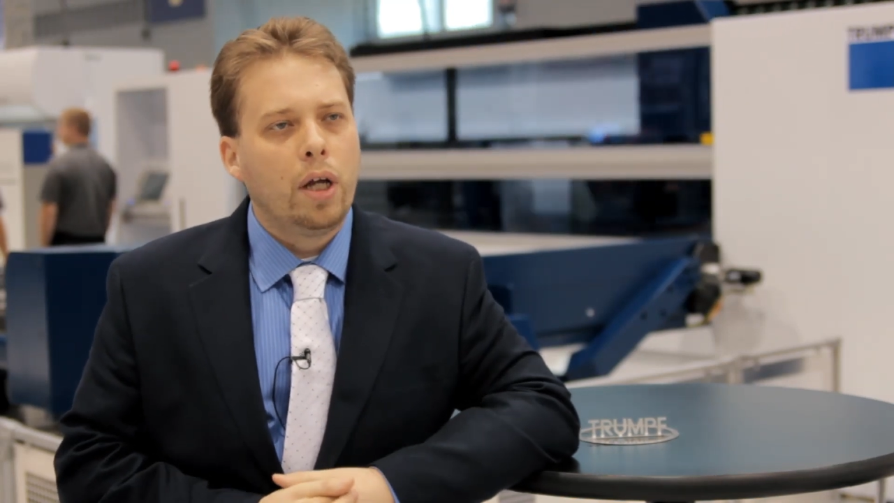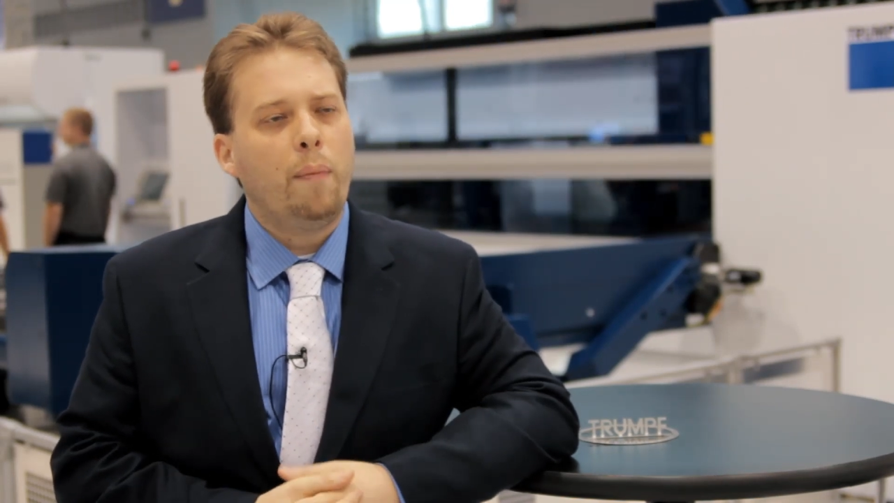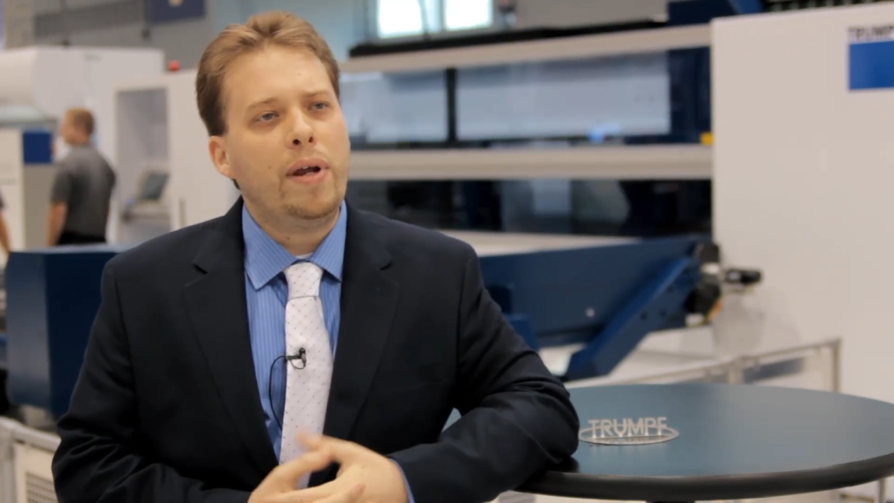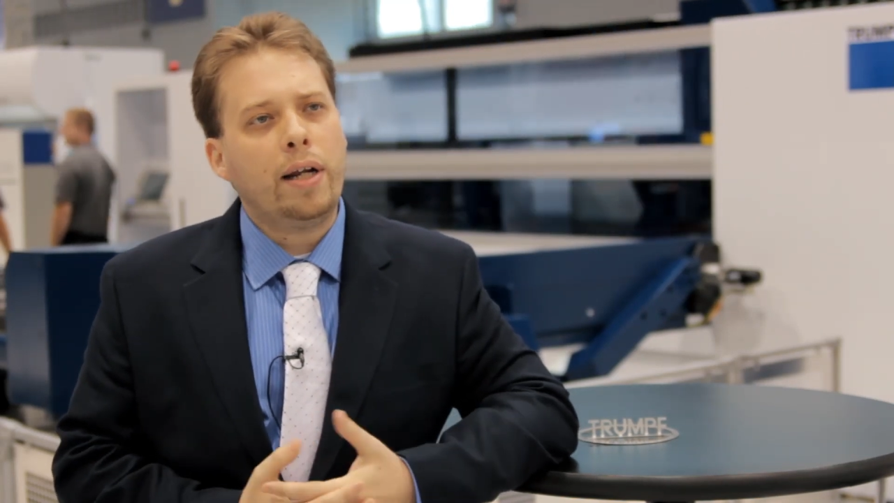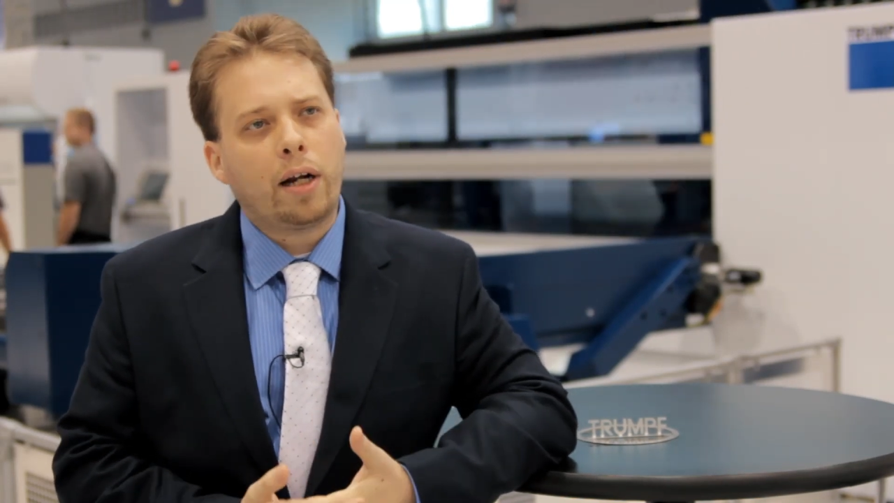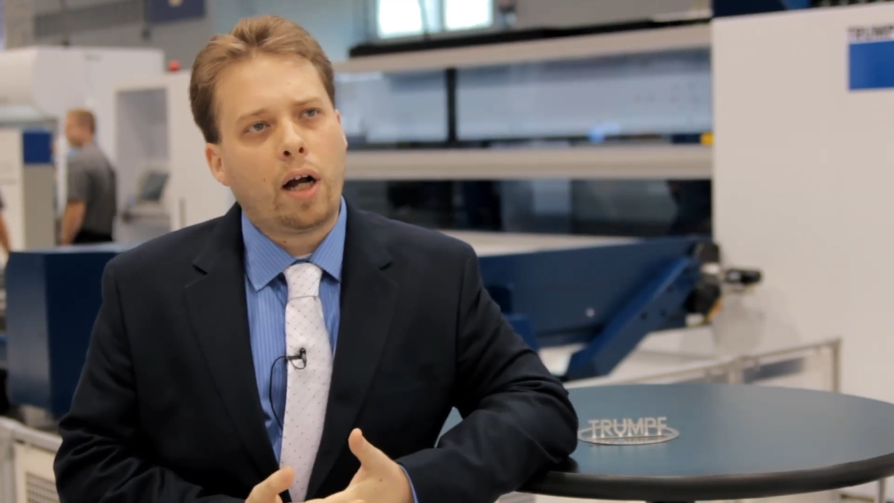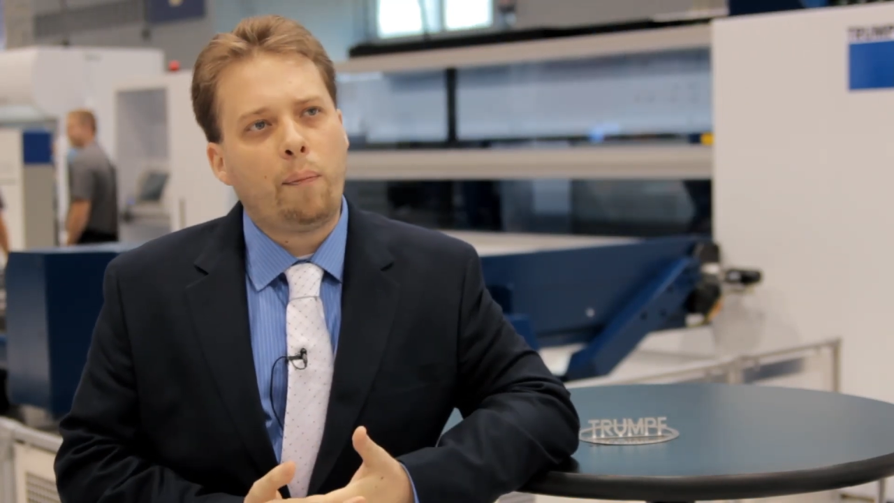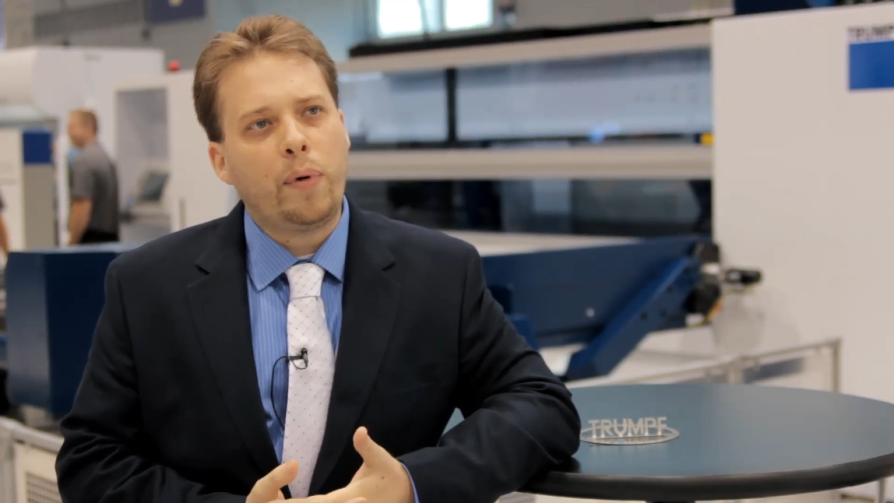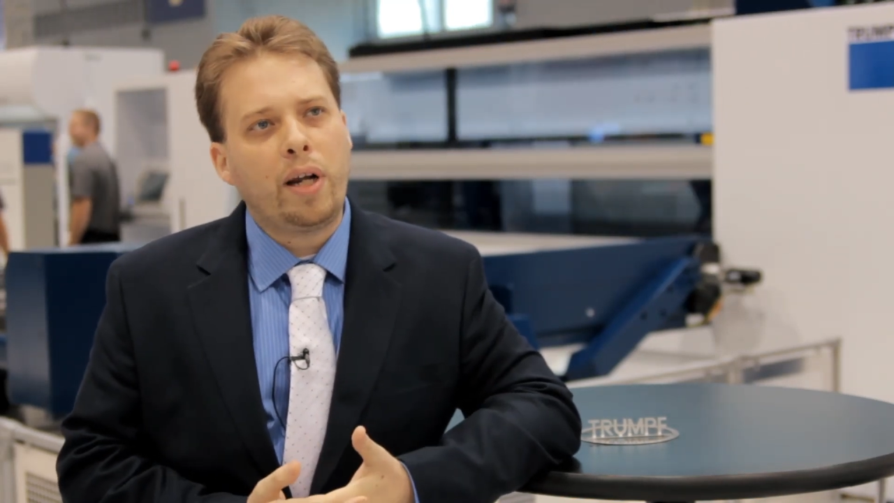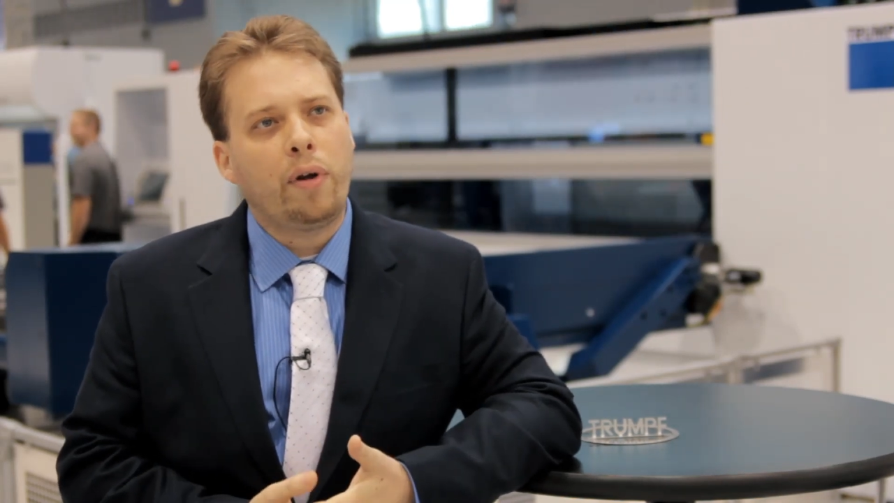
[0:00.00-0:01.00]
Being a
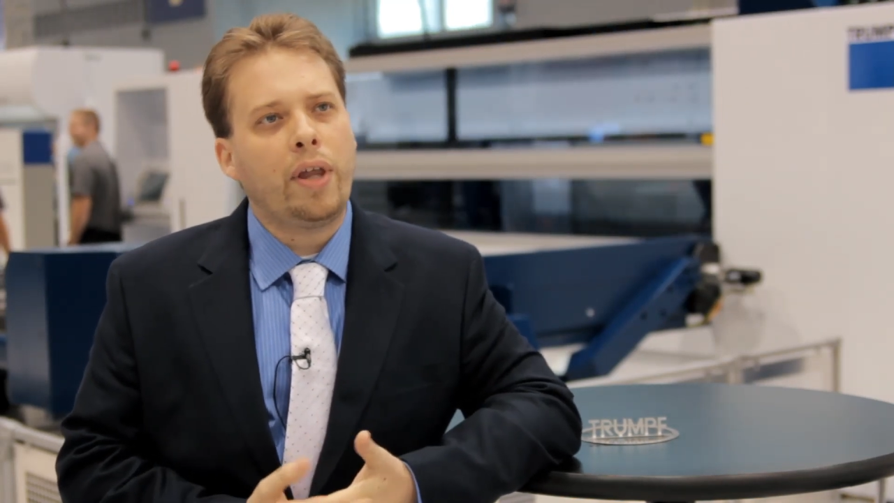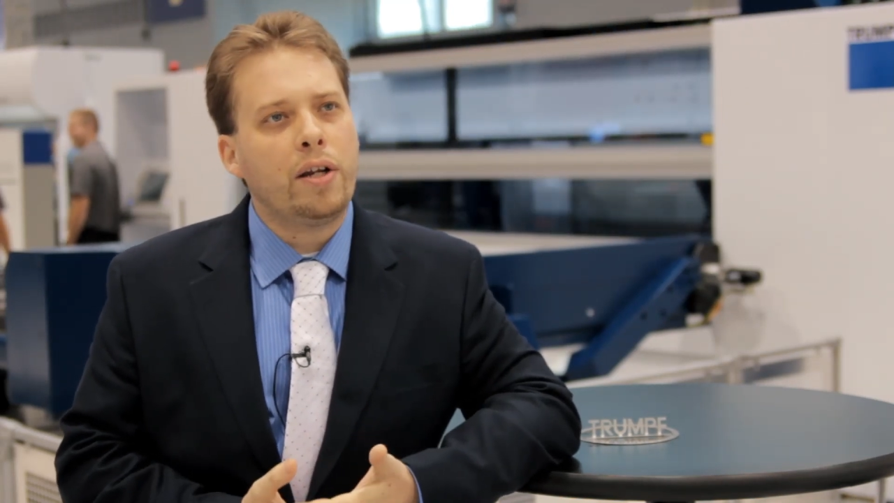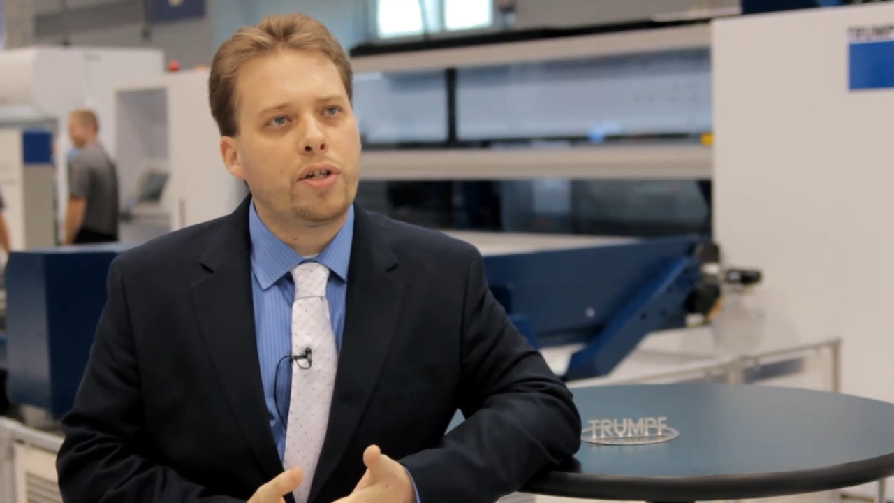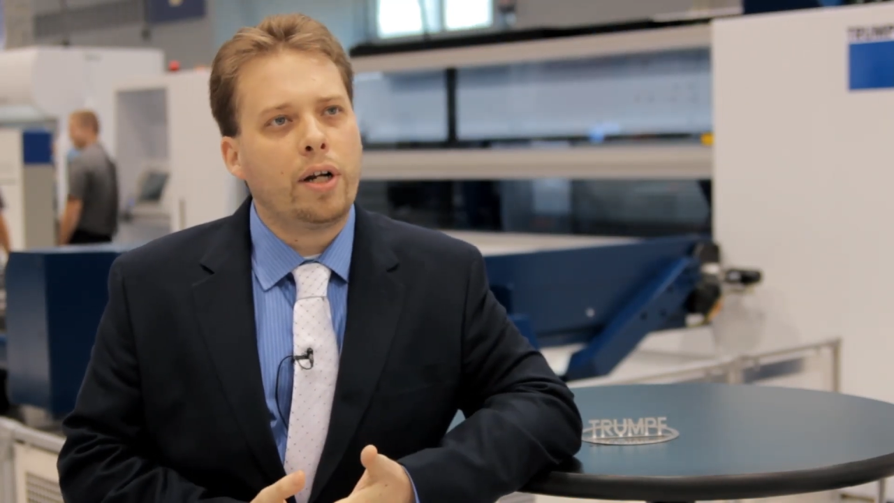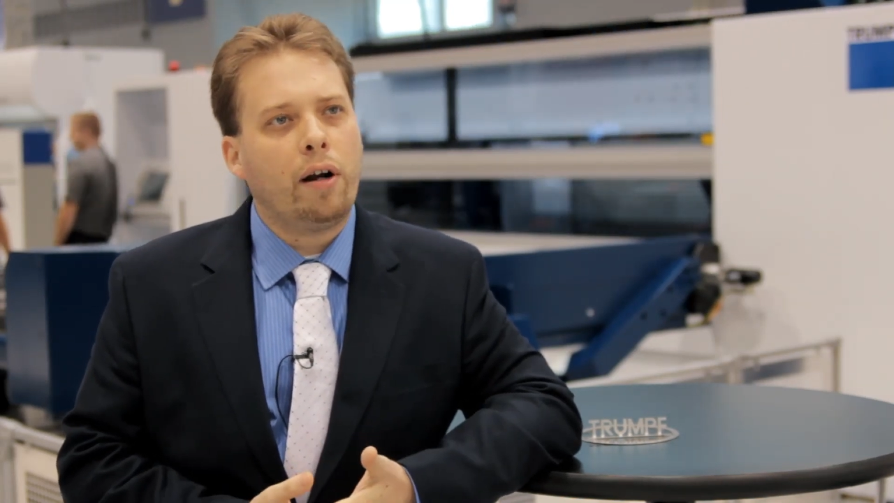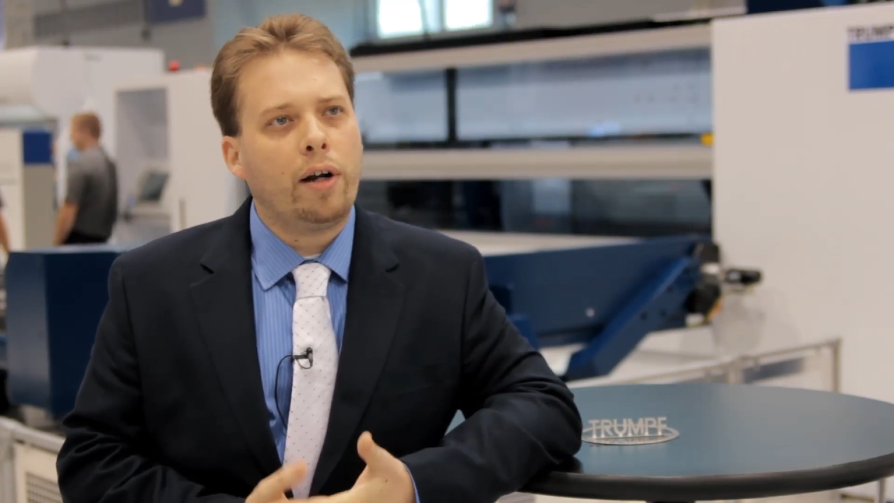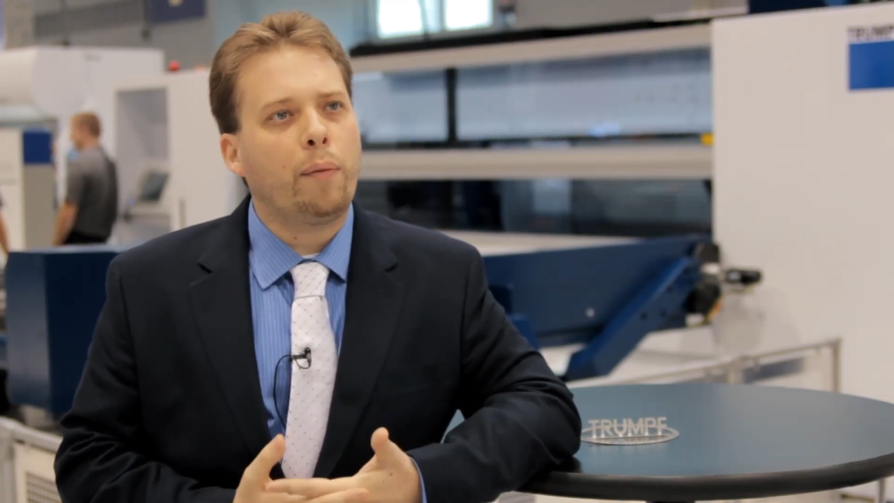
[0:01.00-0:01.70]
company with engineering